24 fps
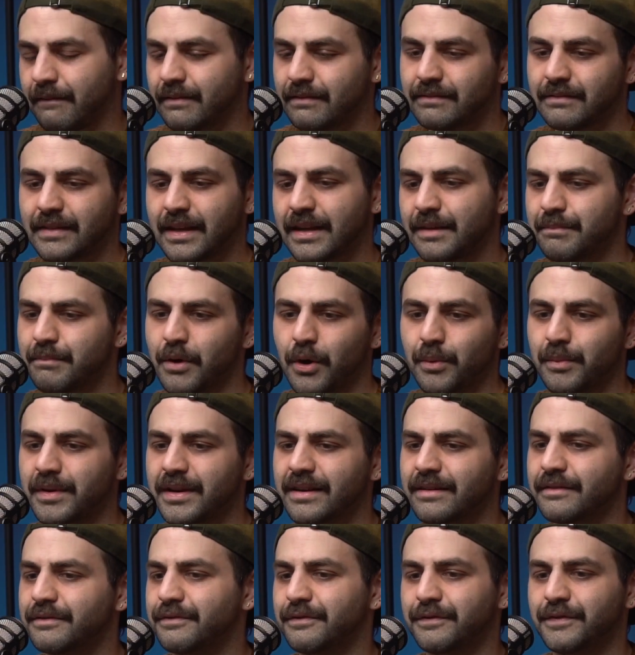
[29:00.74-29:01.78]
like moment
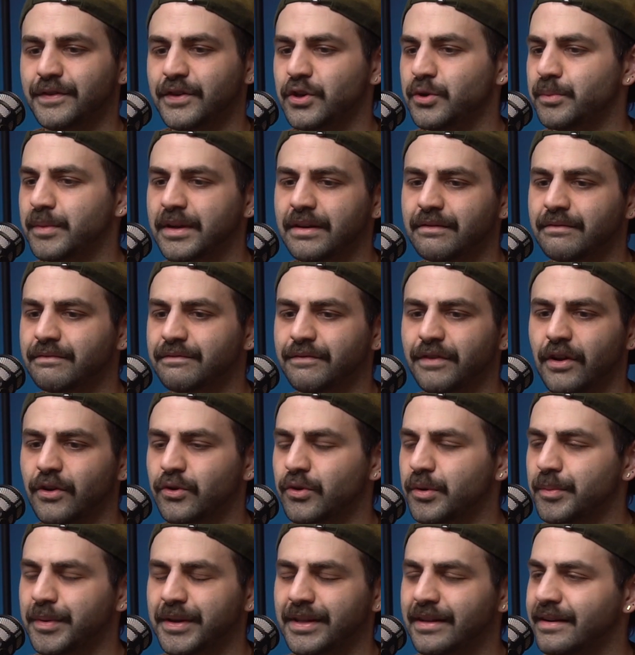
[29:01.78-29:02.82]
of human
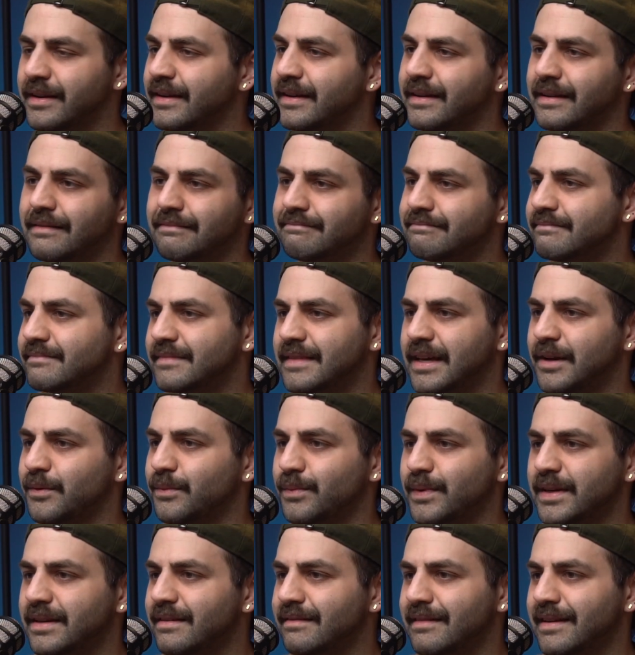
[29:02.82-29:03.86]
vulnerability that
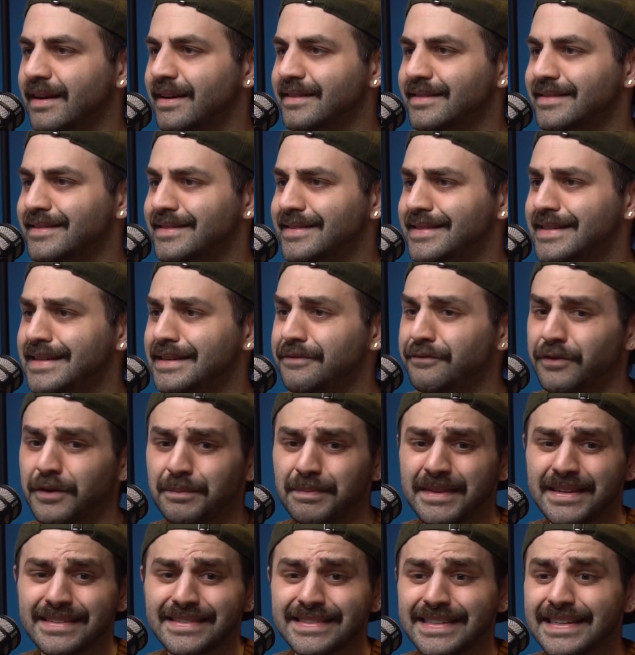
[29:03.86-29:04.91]
we get to see
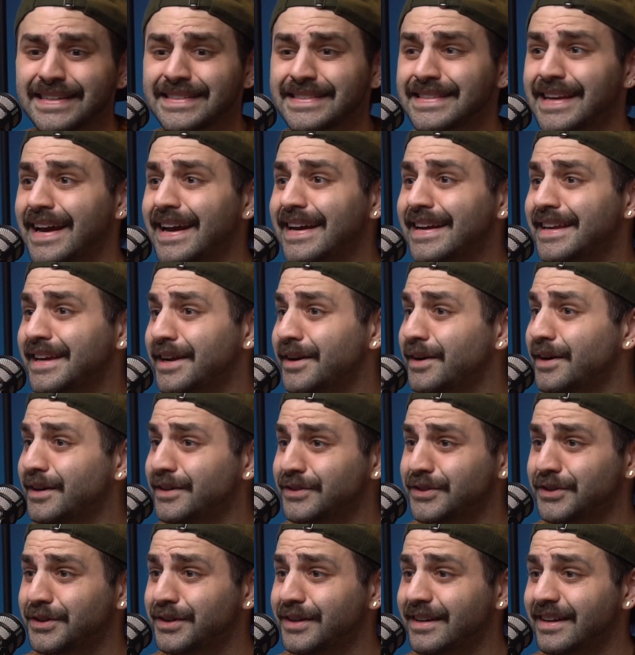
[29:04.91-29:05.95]
from this like side
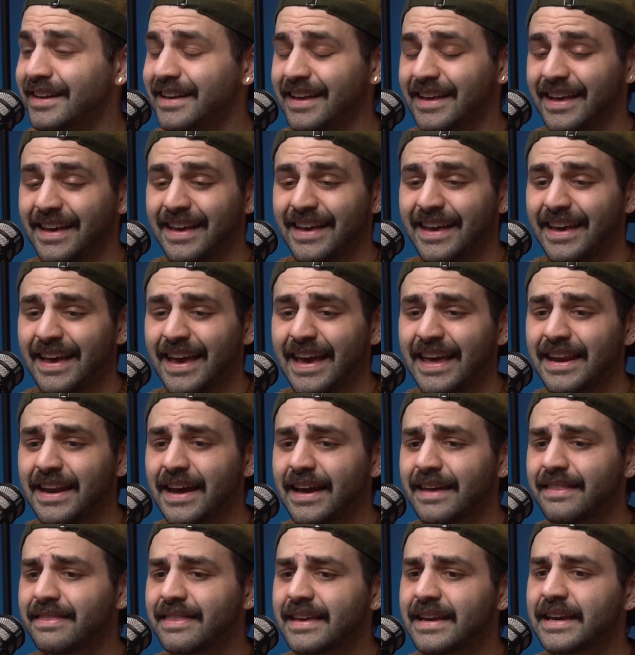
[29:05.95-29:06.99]
character yeah and
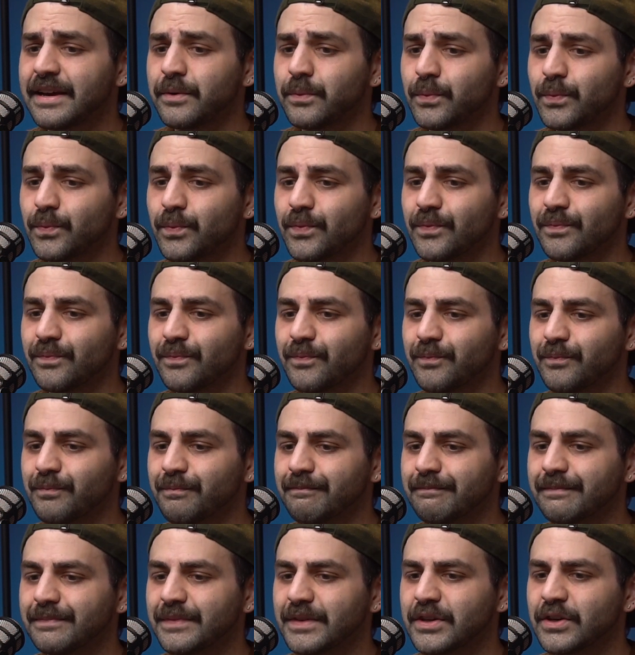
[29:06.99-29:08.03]
i think it
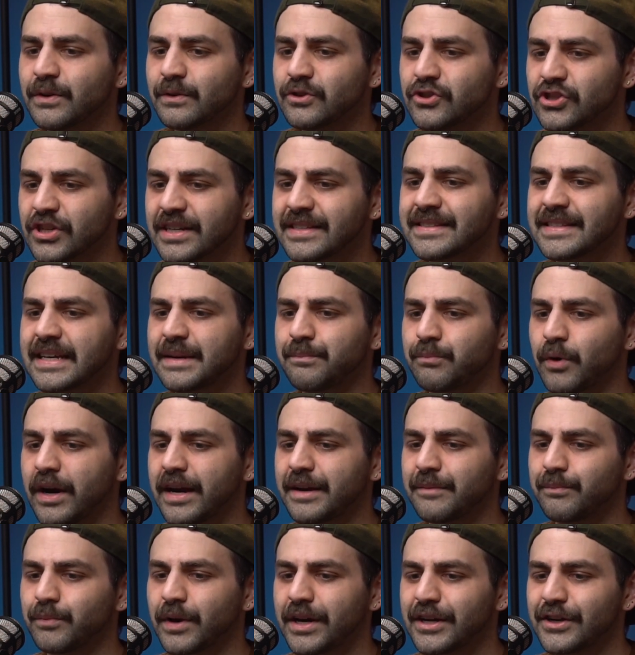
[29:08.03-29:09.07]
you know just like pride
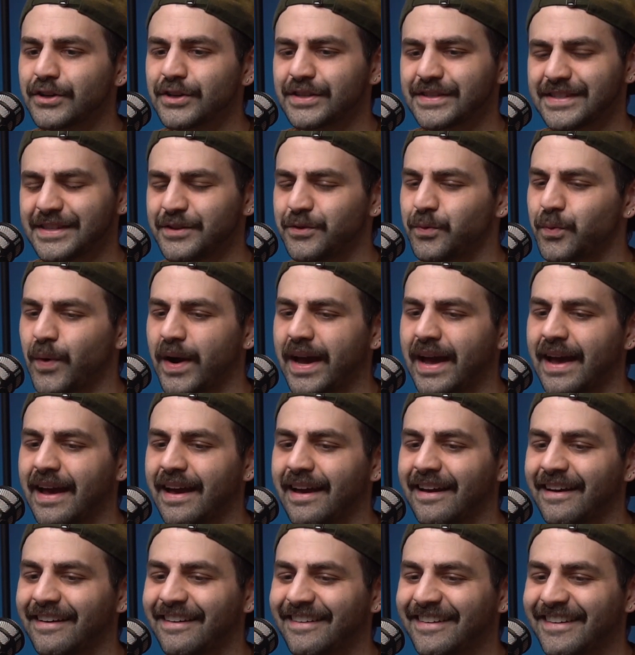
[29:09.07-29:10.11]
and prejudice in the
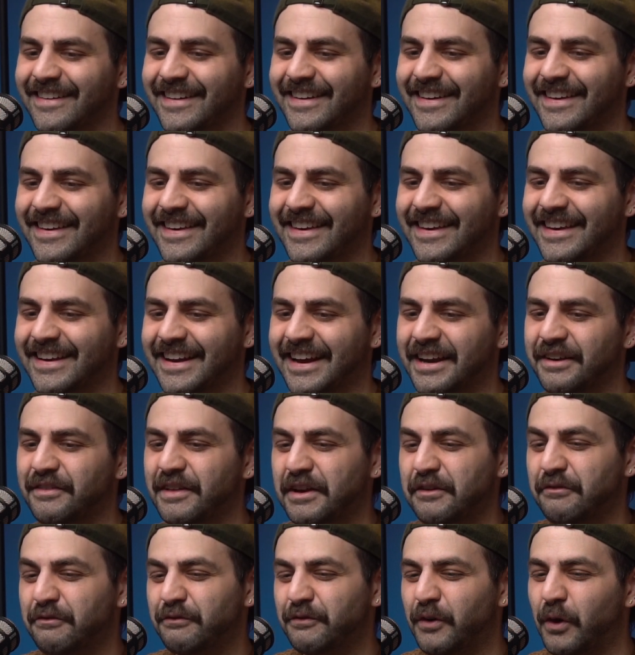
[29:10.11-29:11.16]
way it kind of
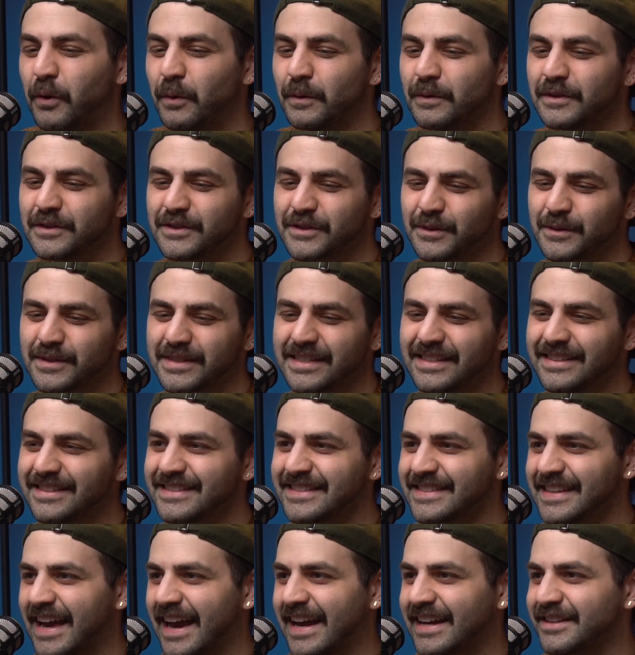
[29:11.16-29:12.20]
like folds those little
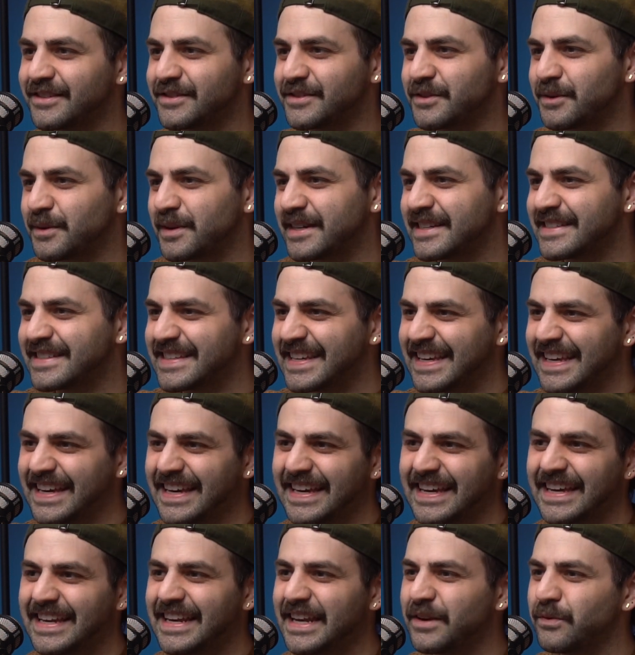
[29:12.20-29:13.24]
side stories
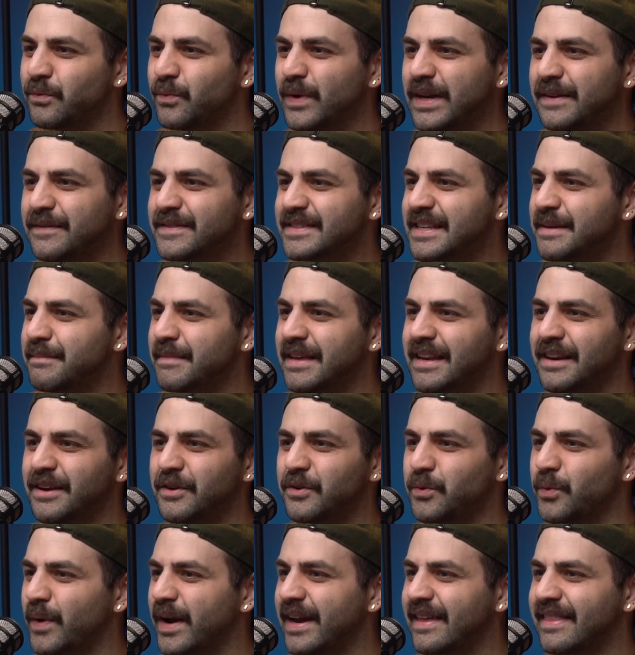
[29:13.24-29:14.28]
in and weaves them in in
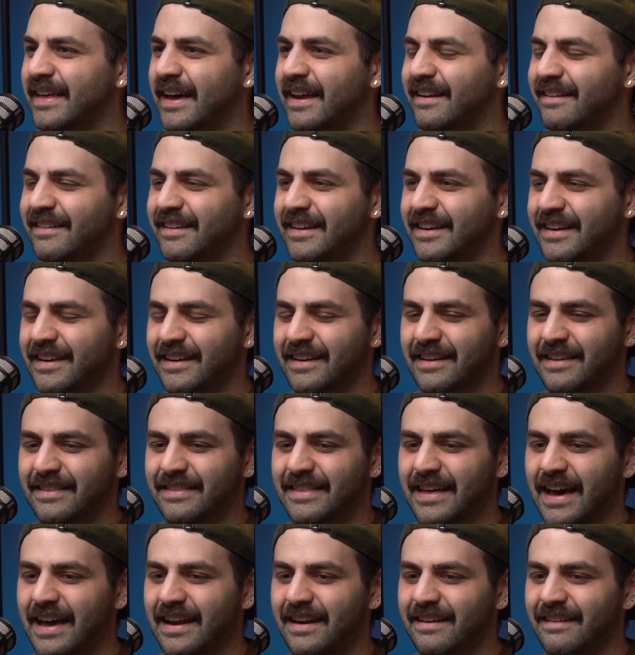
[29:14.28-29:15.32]
a way that
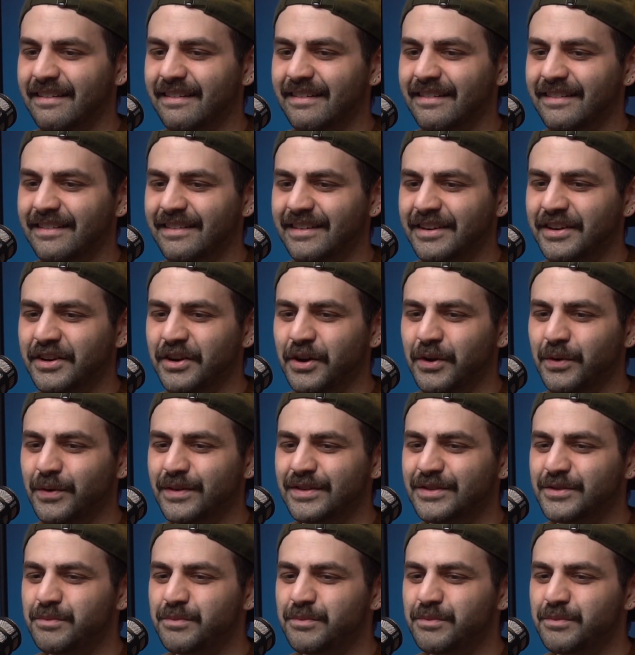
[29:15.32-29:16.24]
that you know